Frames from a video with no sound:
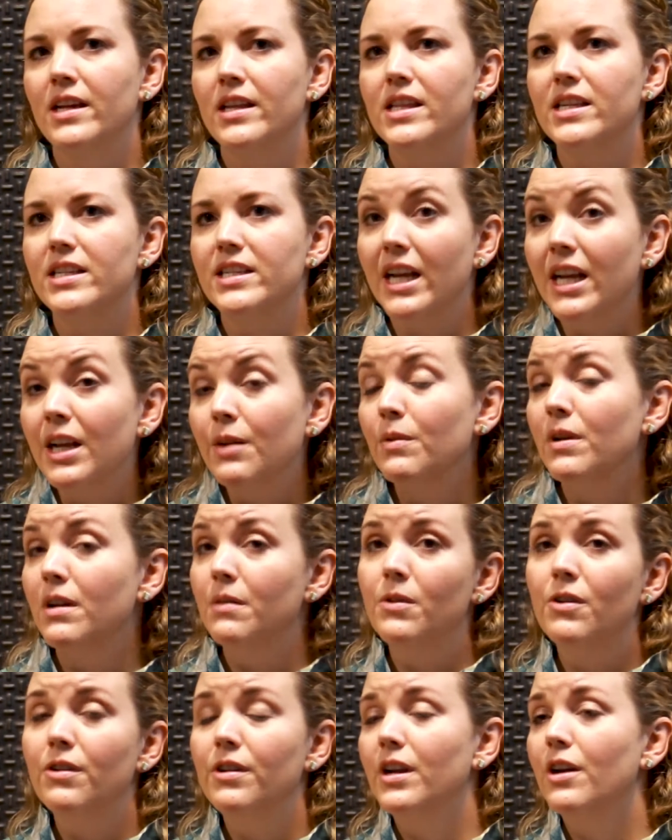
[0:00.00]
The second one,
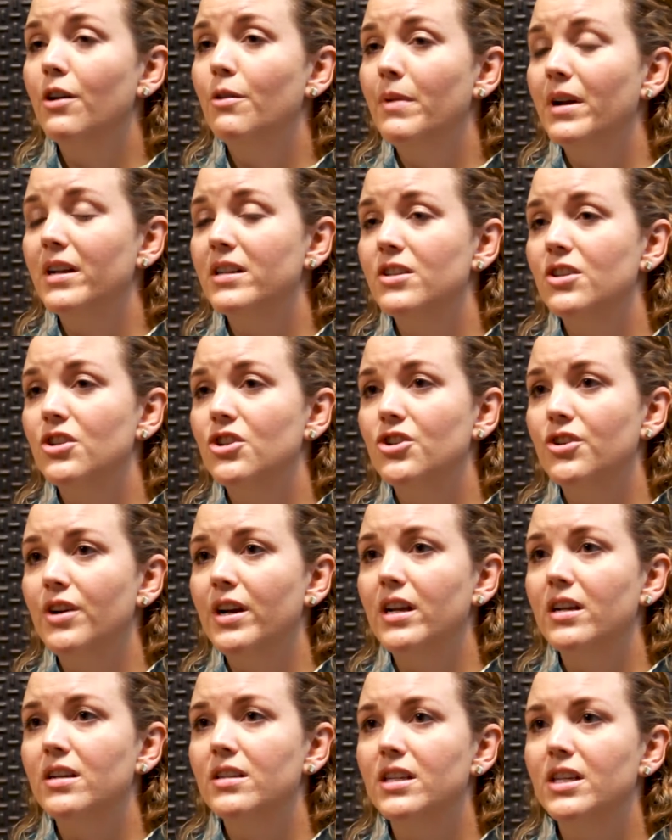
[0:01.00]
I'm going to go back to
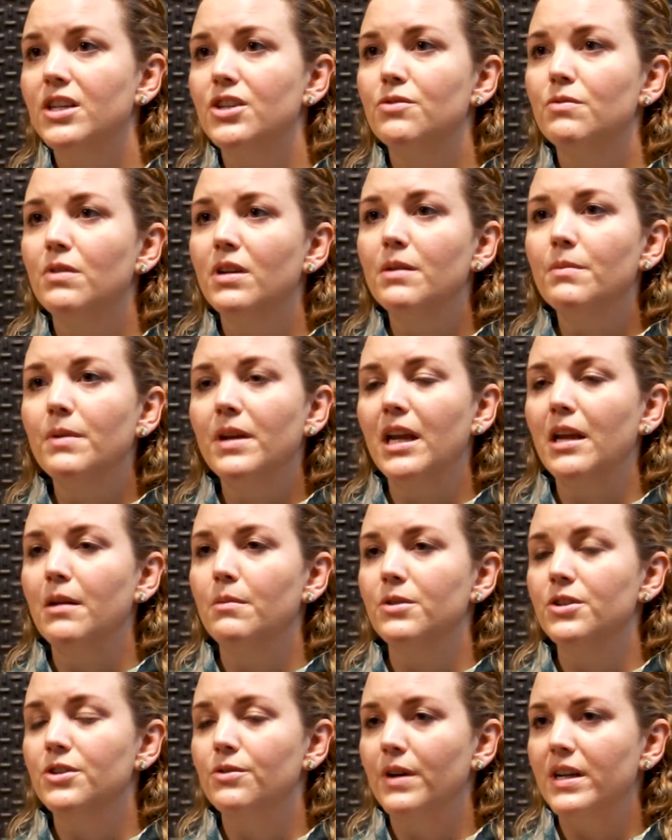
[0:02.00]
strengths. It's really being
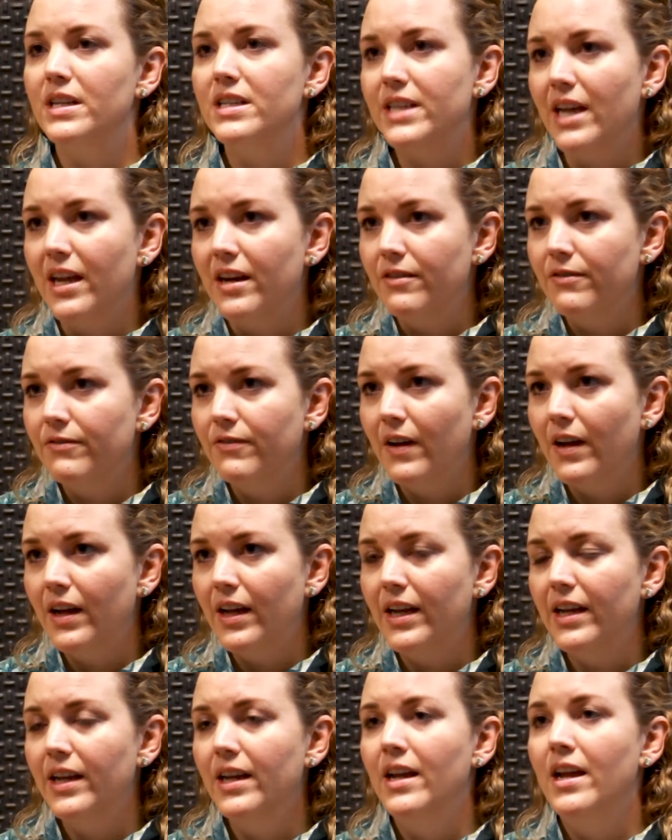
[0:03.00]
able to
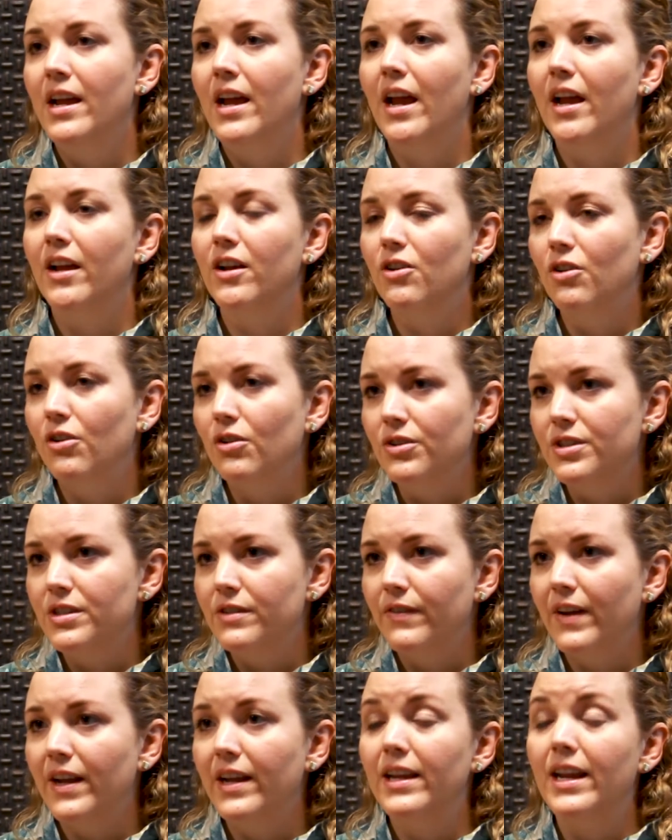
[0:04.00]
identify and
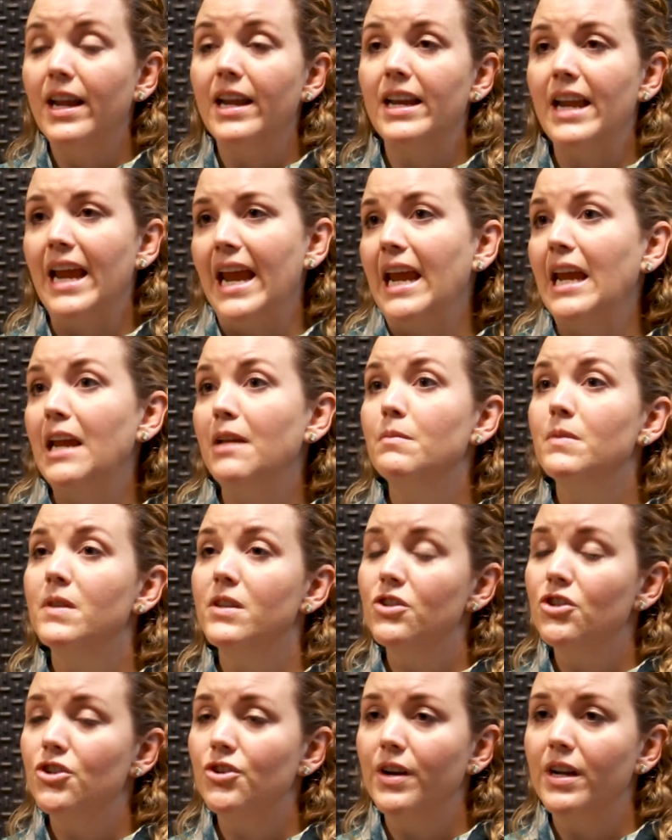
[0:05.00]
cultivate and aim
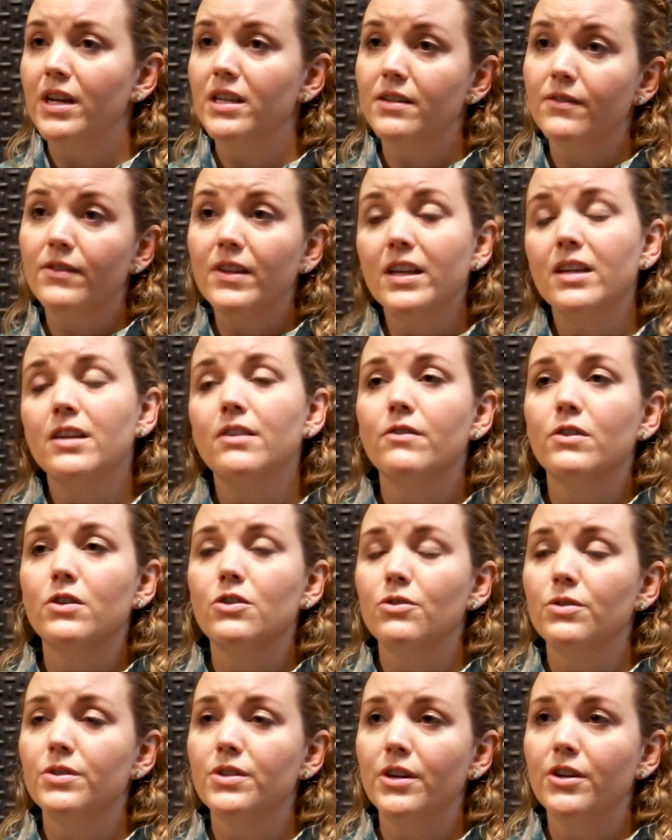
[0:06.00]
the strengths of the
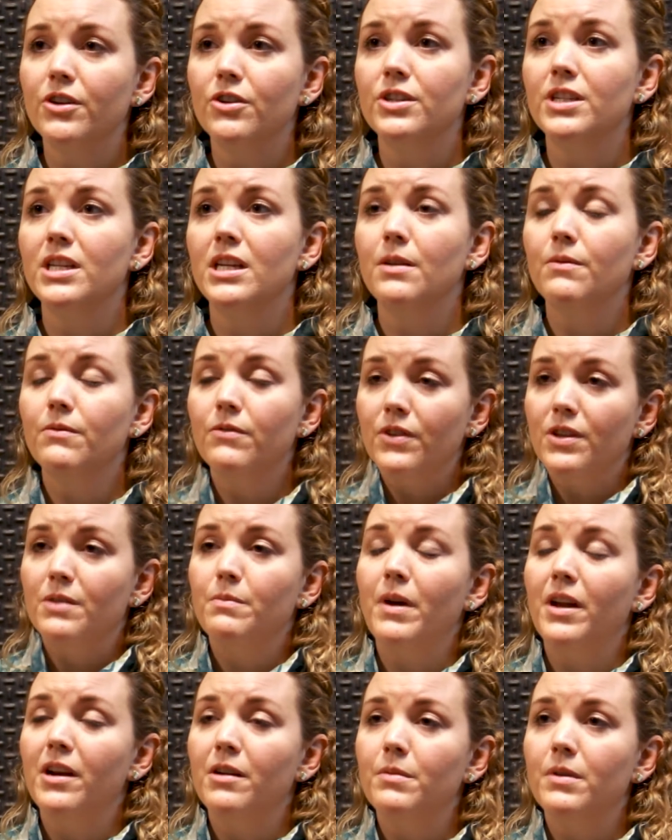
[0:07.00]
individuals on your team for the
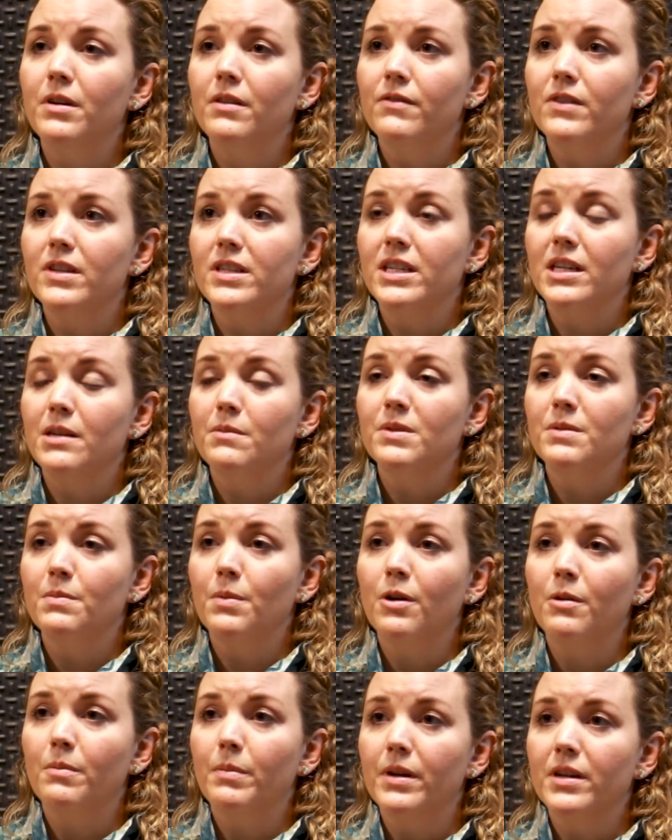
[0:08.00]
betterment of the team's
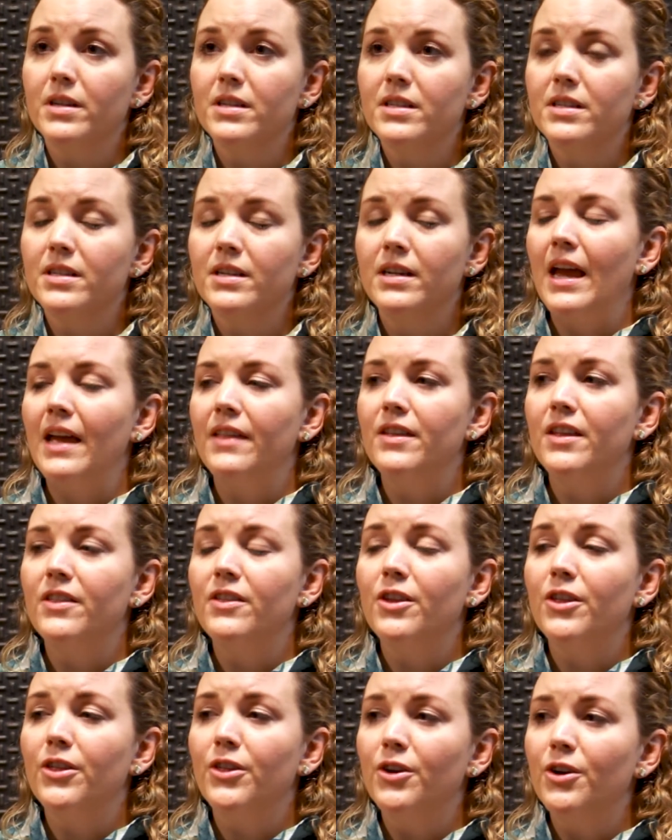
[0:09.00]
purpose. And then
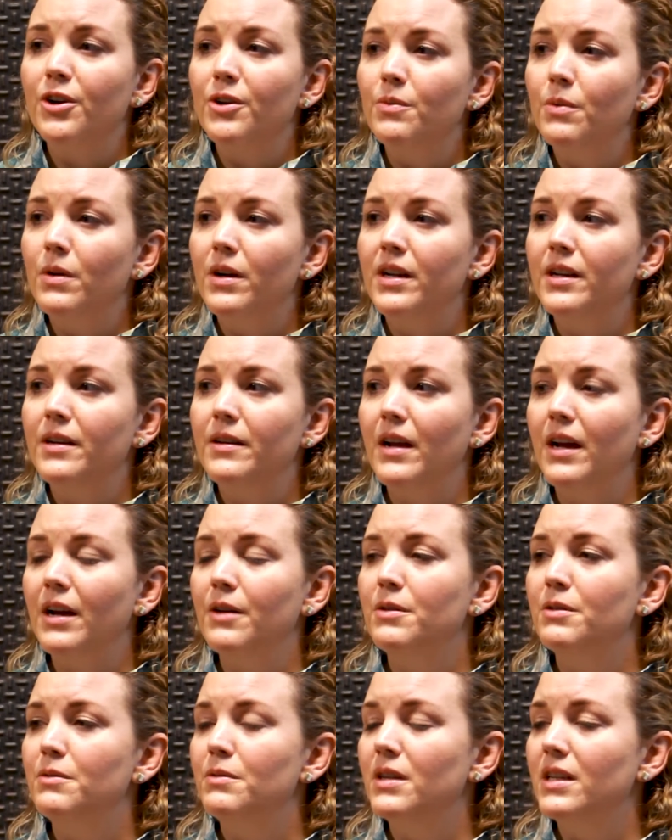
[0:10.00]
the third one I
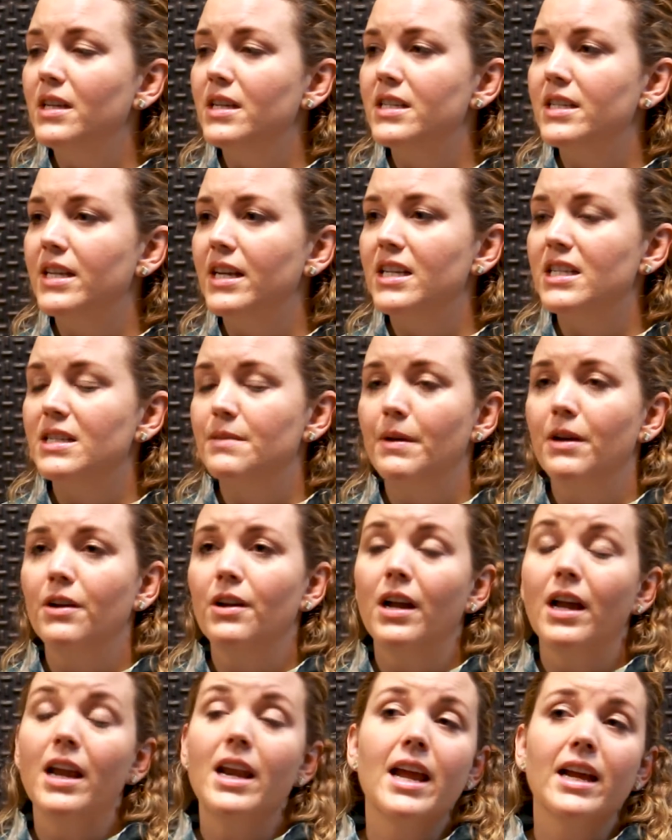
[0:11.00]
would really say is about
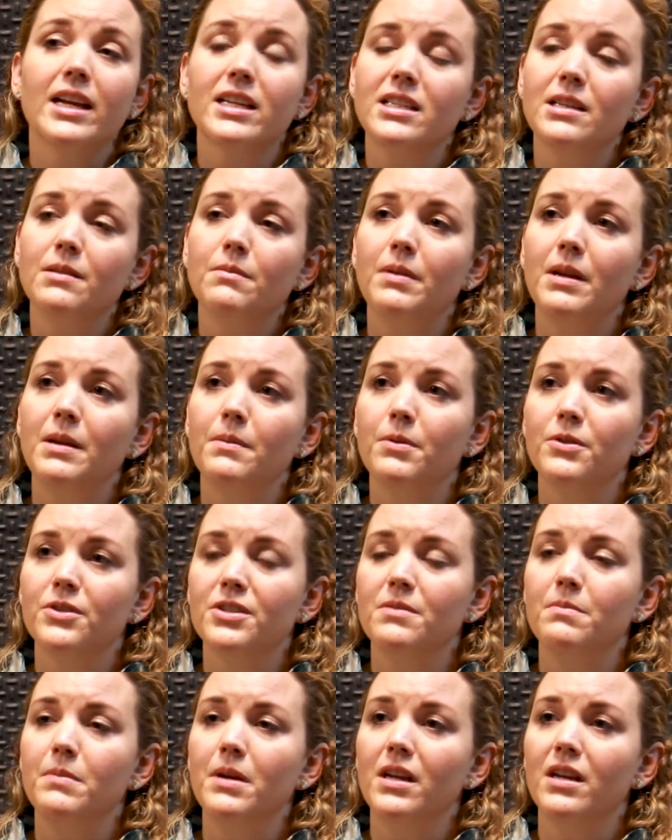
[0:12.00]
connecting people
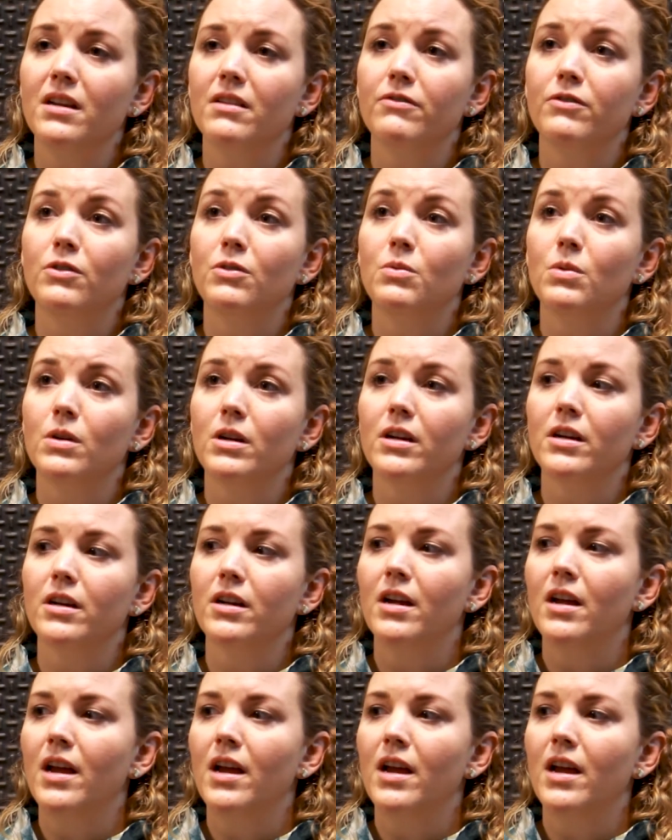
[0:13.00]
to meaningful work.